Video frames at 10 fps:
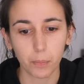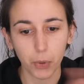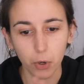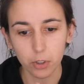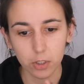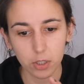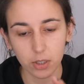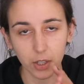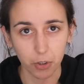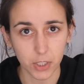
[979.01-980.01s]
put
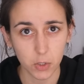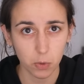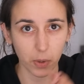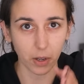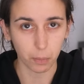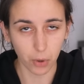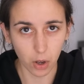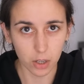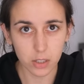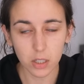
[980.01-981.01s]
The Artist's Way on
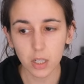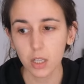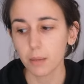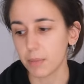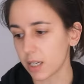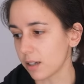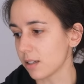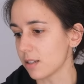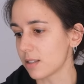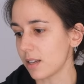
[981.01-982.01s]
pause
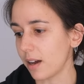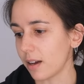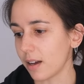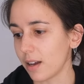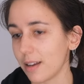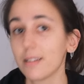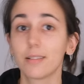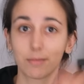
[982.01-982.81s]
because I